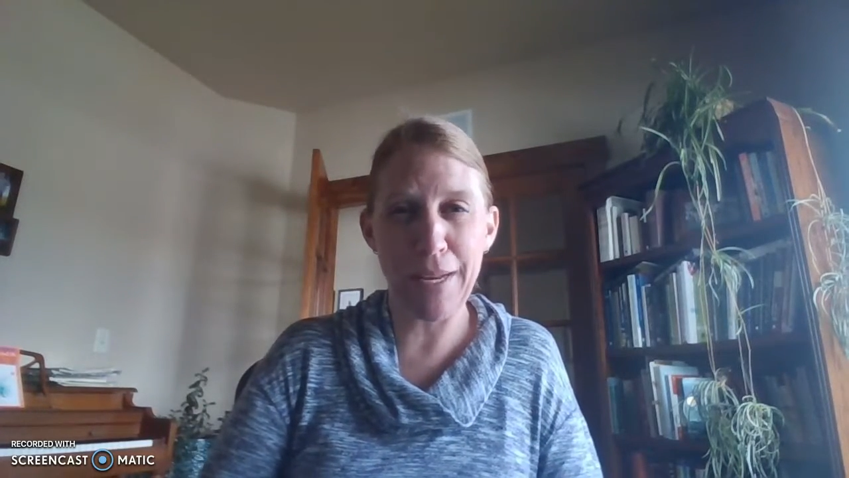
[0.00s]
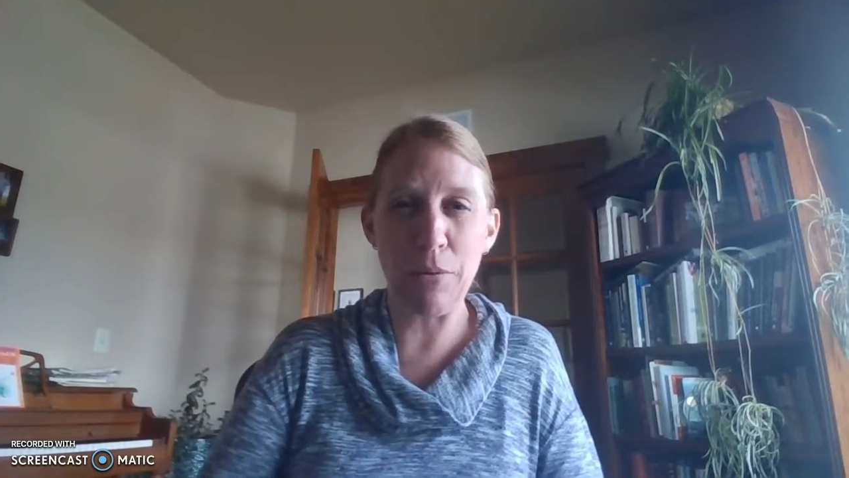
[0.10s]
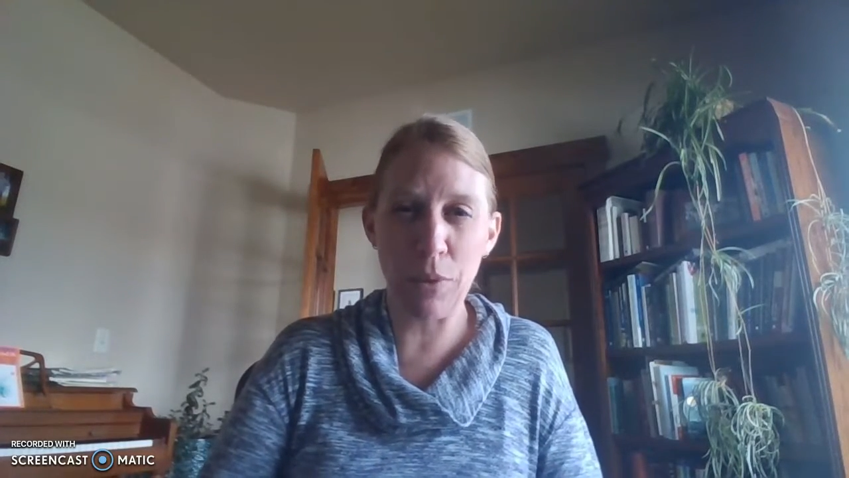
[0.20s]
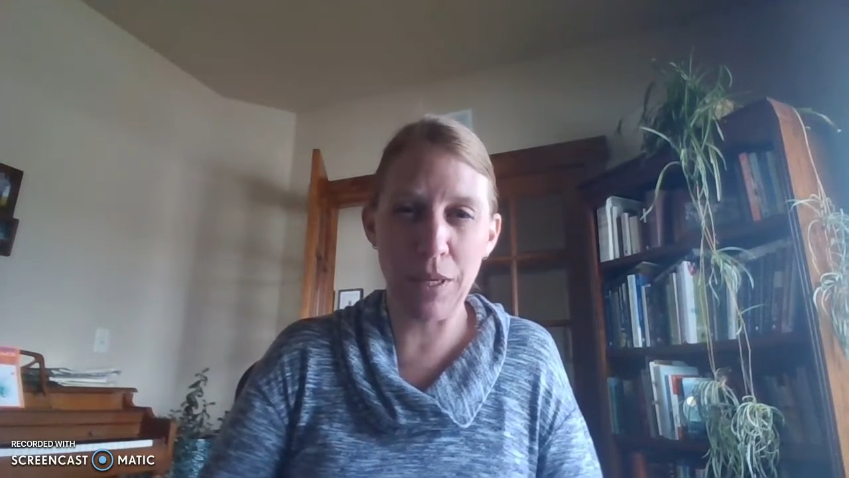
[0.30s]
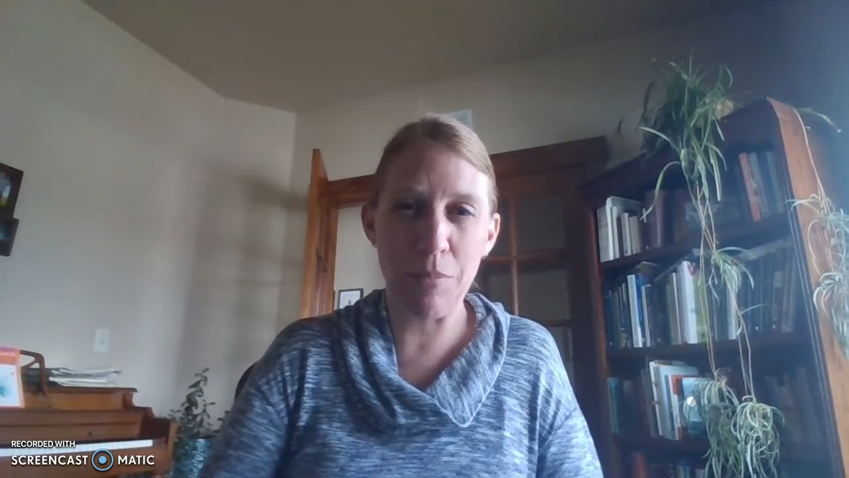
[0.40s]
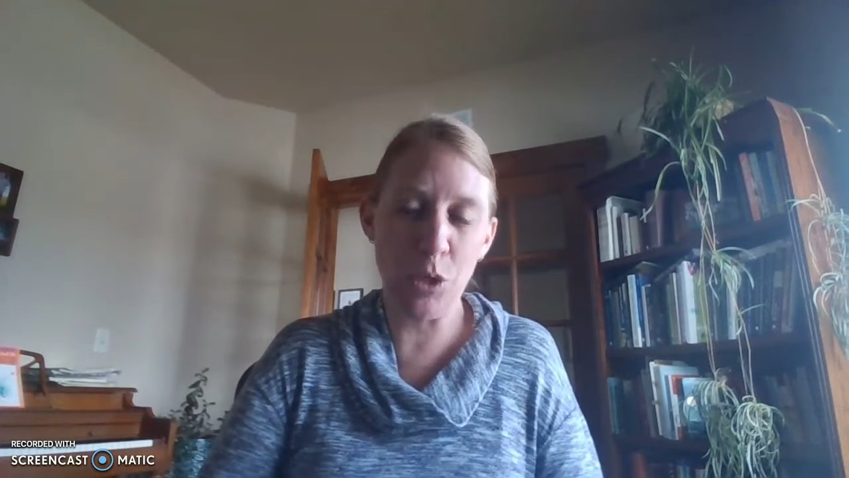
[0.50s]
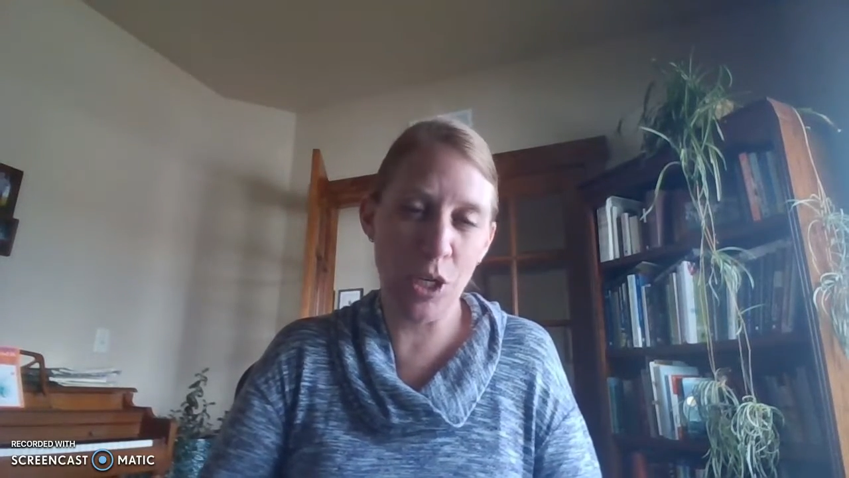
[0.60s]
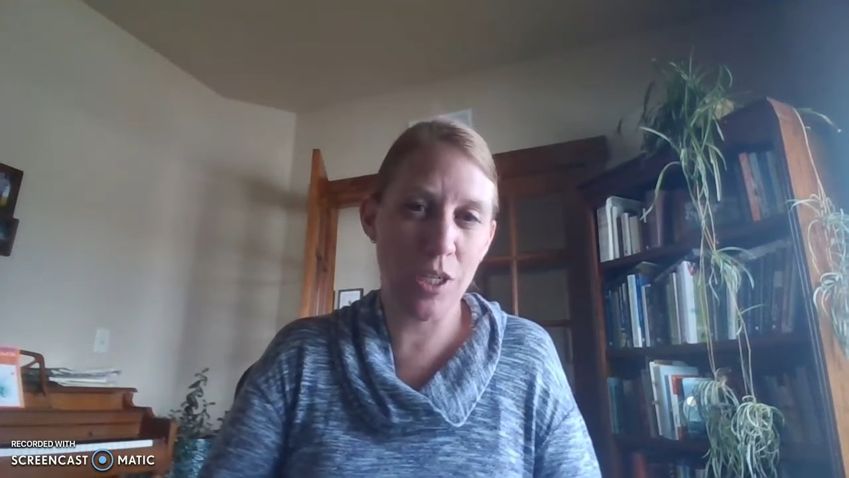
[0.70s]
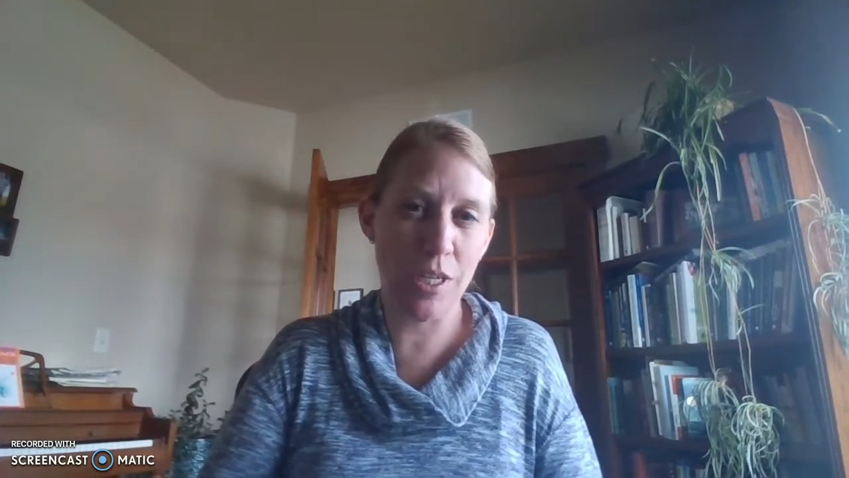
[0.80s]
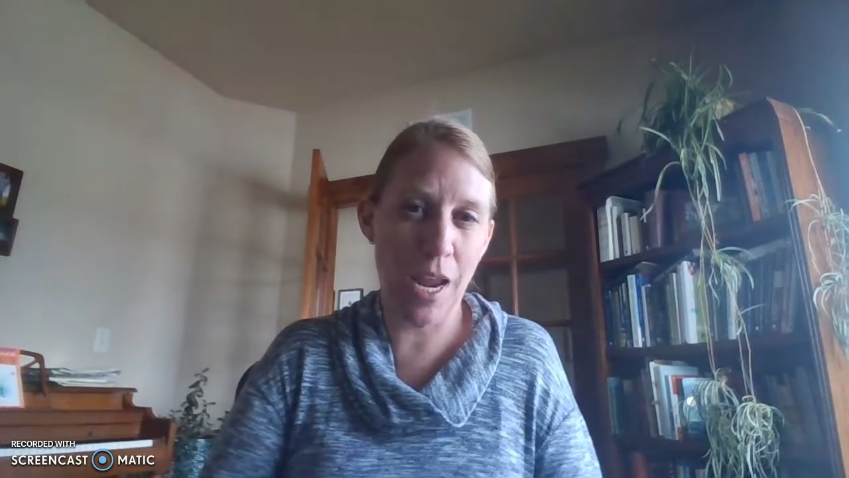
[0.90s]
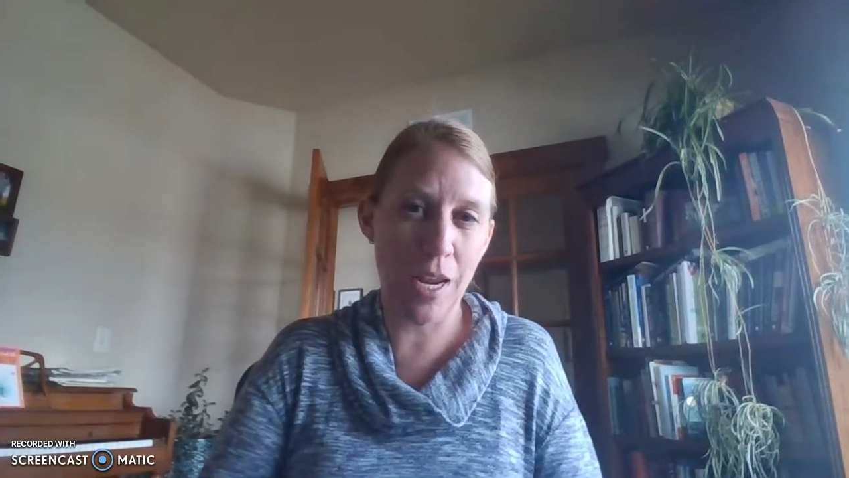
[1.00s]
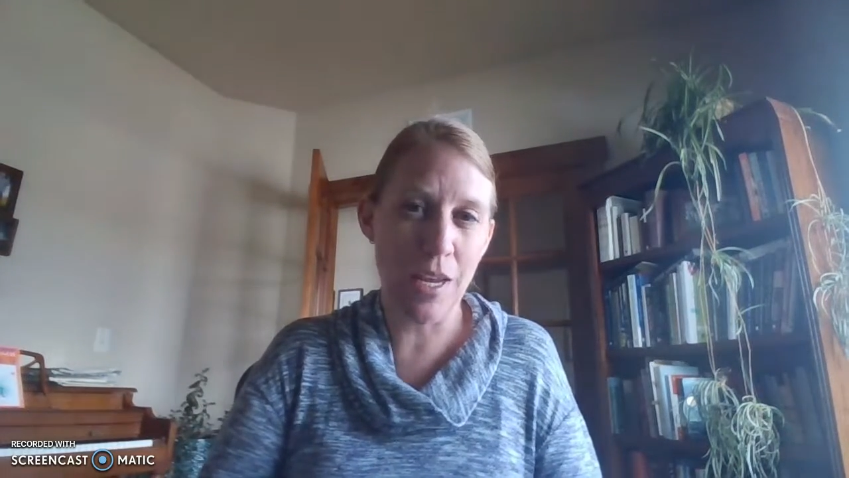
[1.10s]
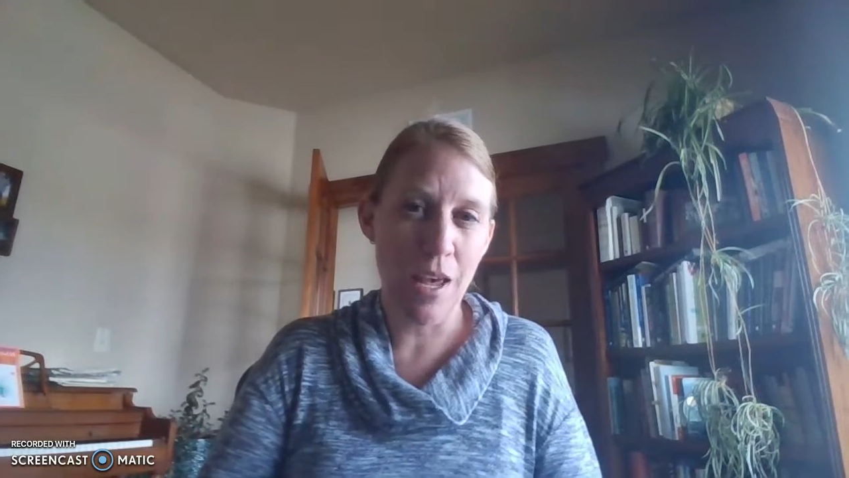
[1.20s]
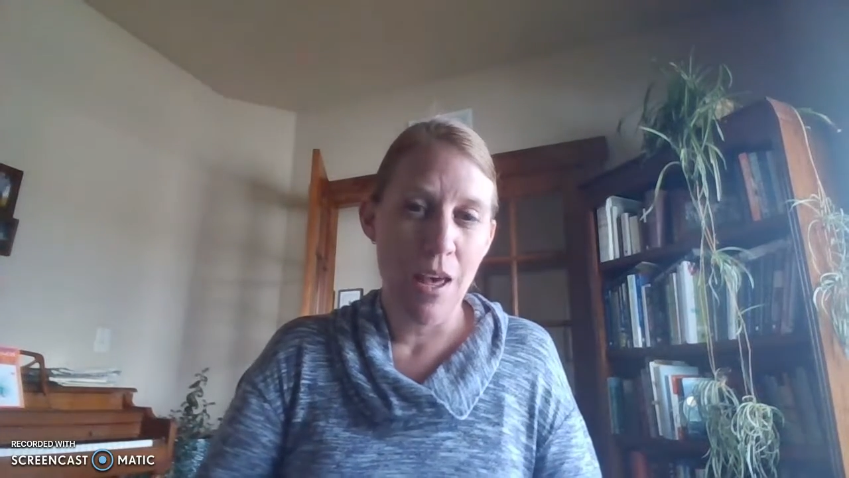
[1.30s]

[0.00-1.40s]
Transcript: And I really appreciate